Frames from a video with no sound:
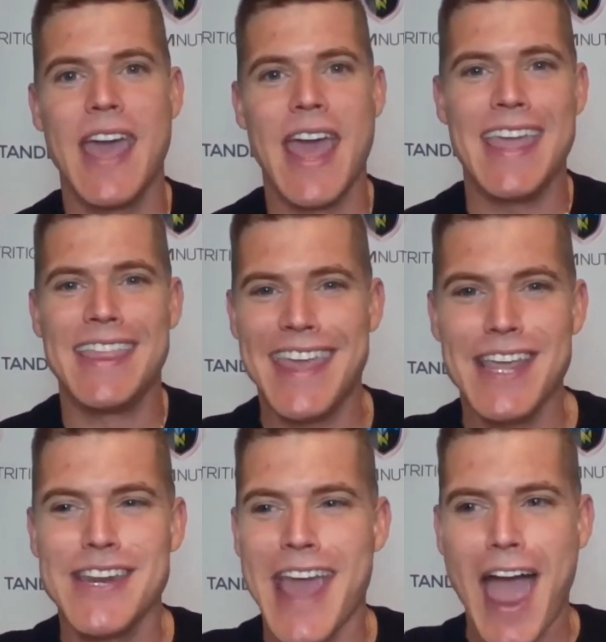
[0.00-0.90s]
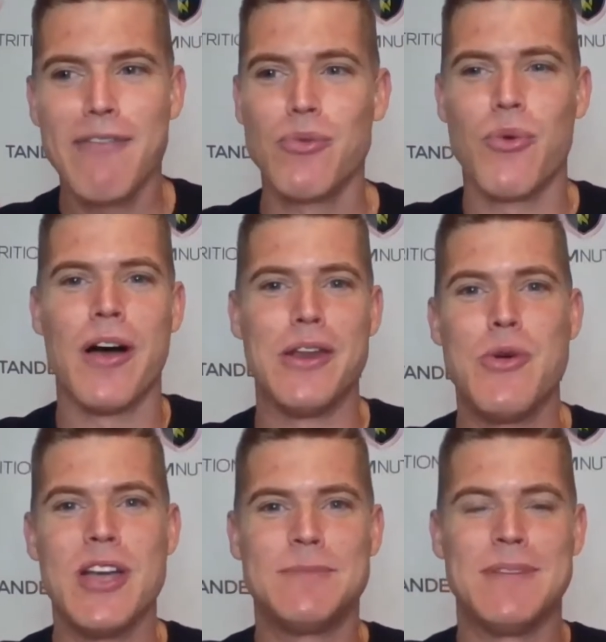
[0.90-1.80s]
And thank you to everyone who
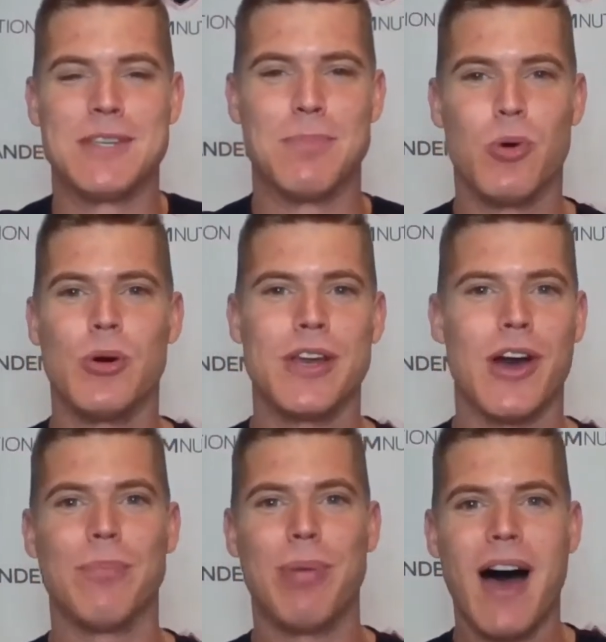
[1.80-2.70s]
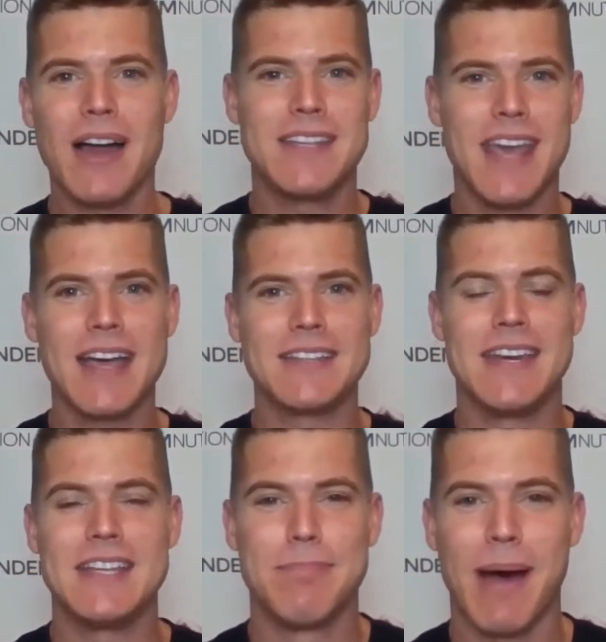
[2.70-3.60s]
has been supporting our podcast. It
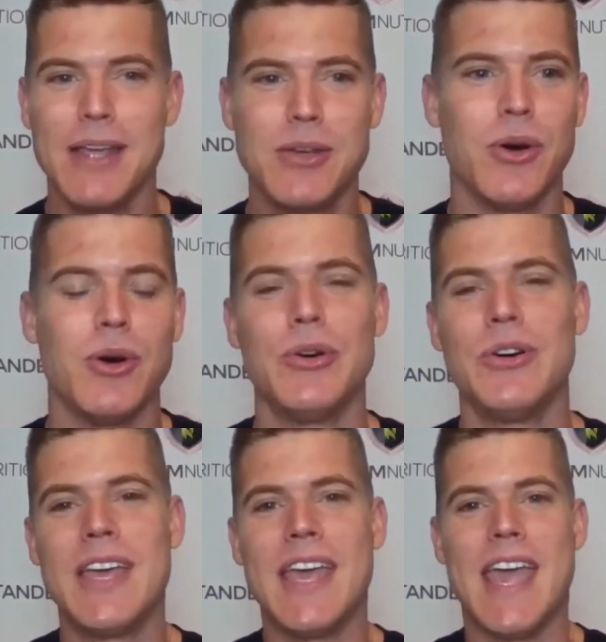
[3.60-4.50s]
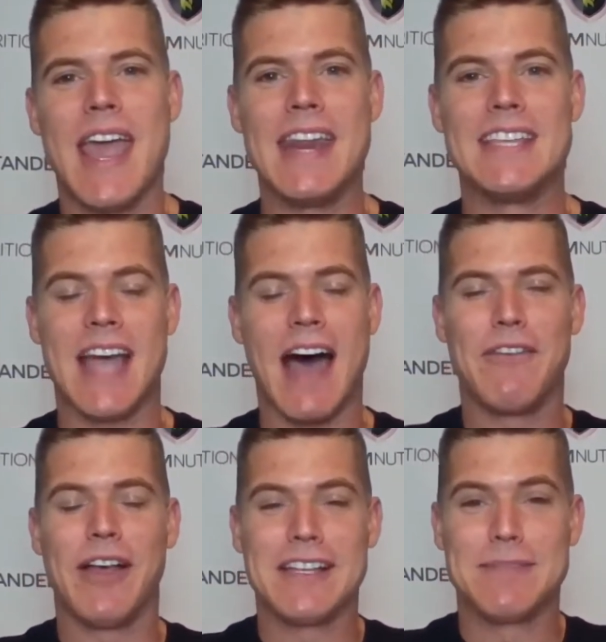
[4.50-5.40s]
is my goal, and I feel
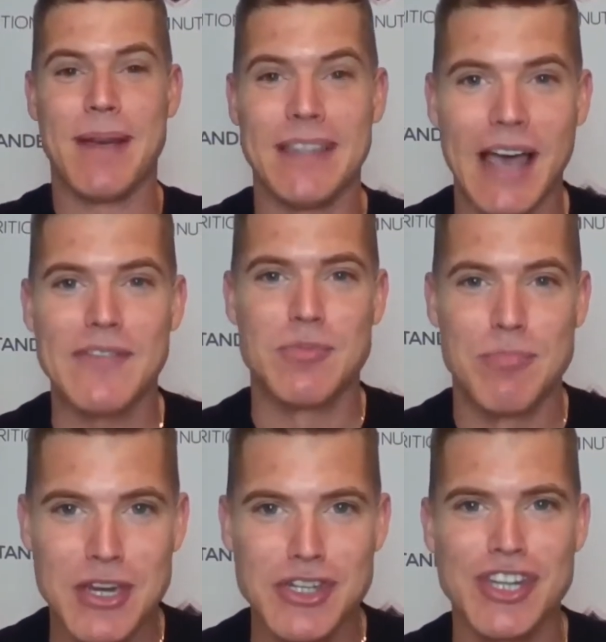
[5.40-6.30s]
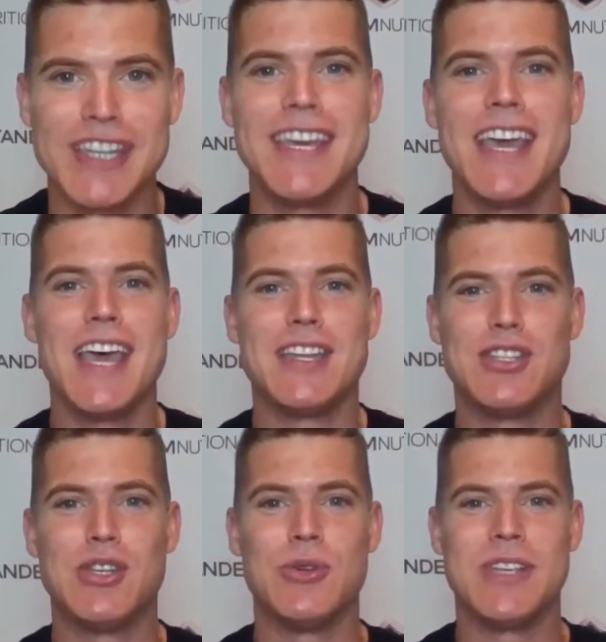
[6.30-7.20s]
like it's my life's mission
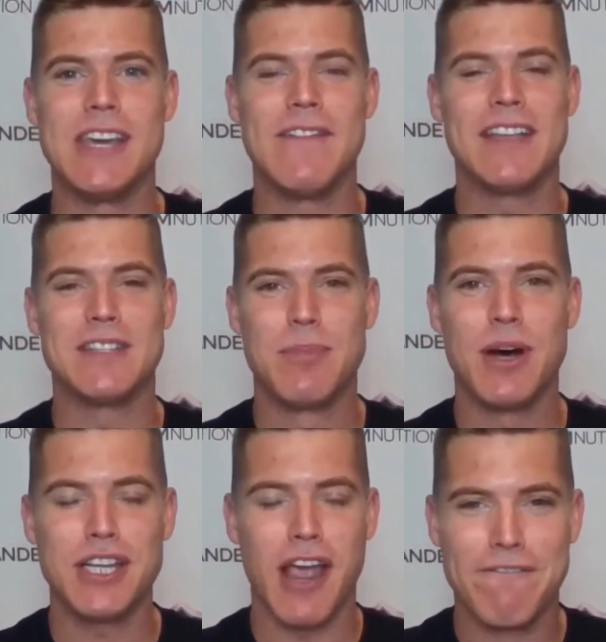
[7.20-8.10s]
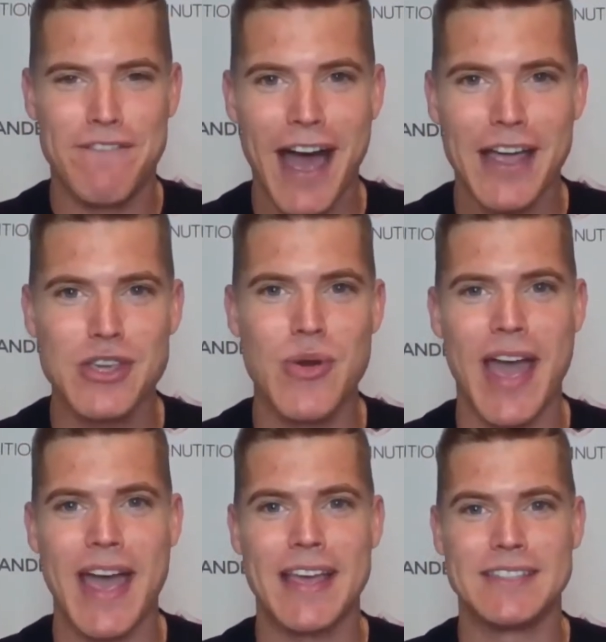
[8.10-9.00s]
to give as much value
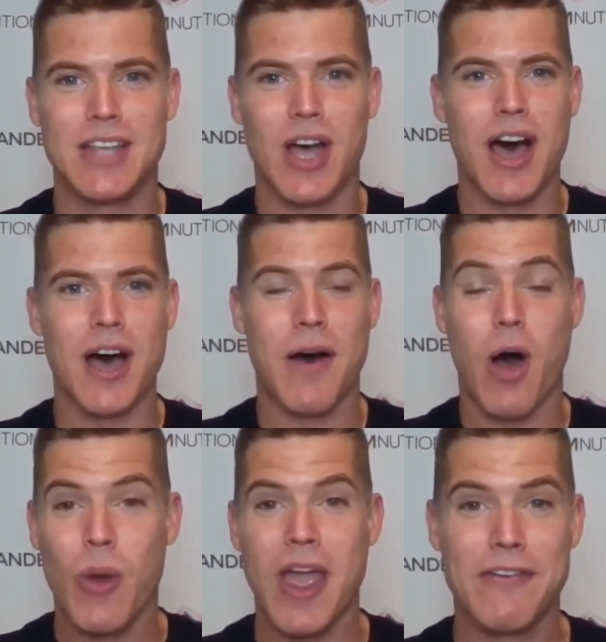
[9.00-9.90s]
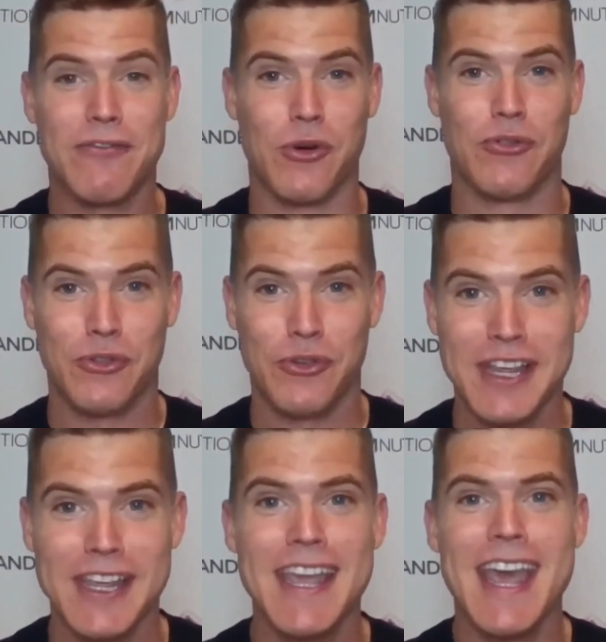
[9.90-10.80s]
as away for
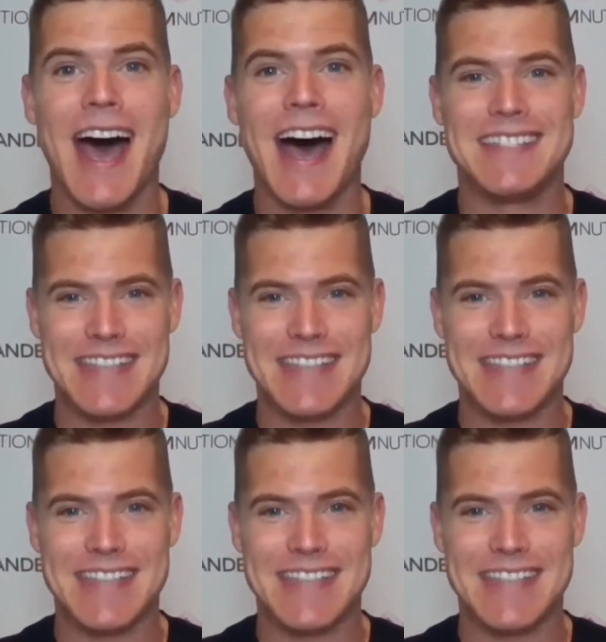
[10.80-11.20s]
free to